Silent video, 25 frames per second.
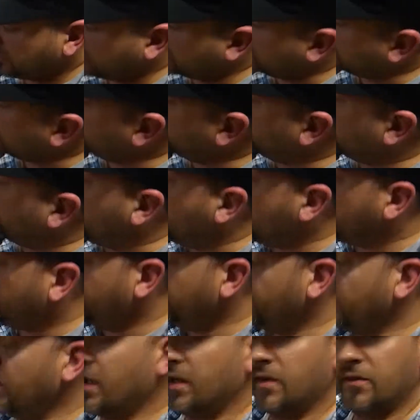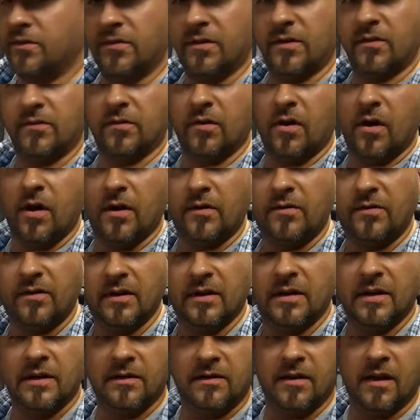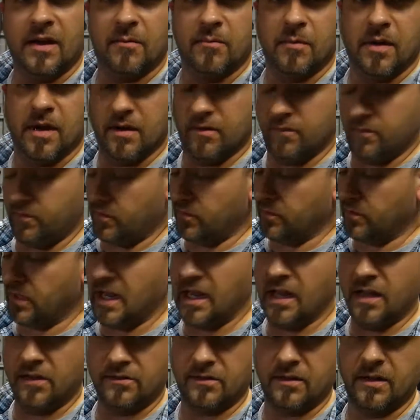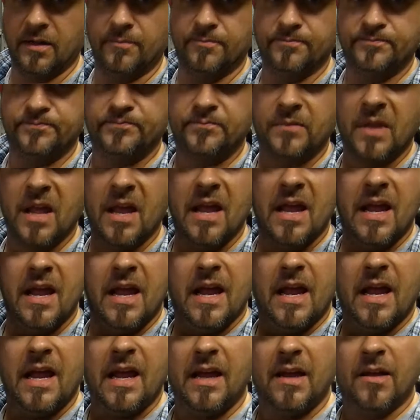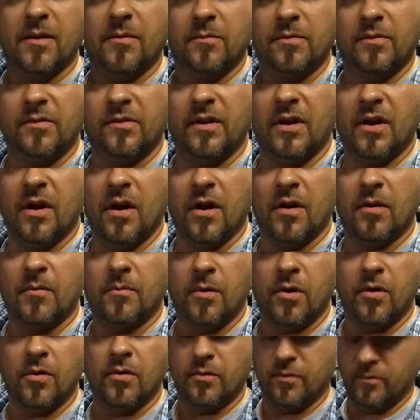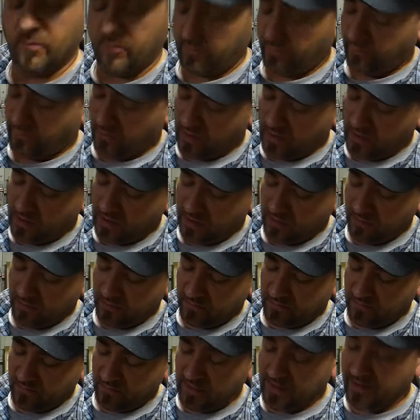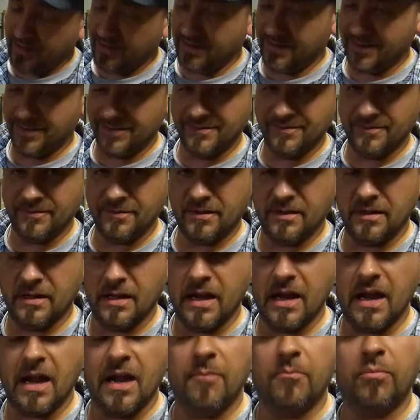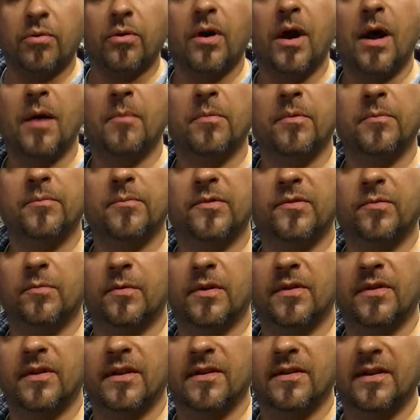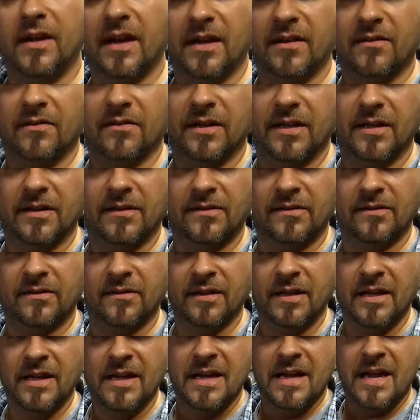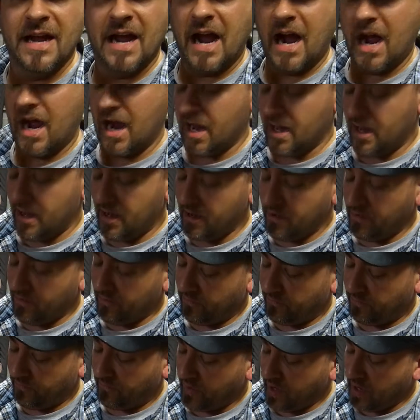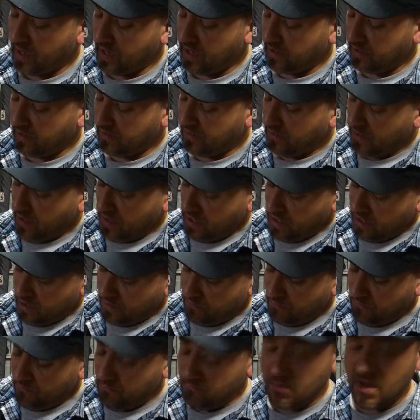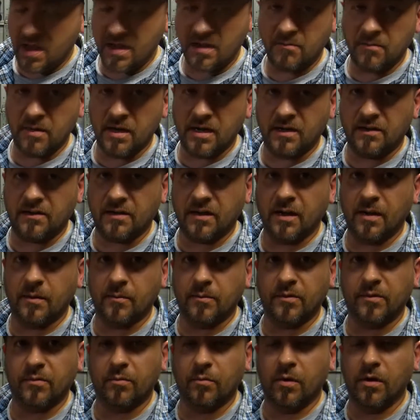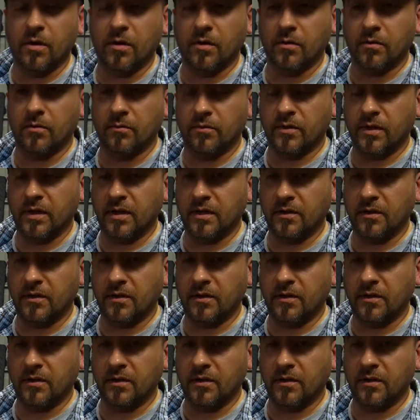the Remflex exhaust and intake manifold gasket. AMC Automotive, they had problems with intake leaks. I have had many times where the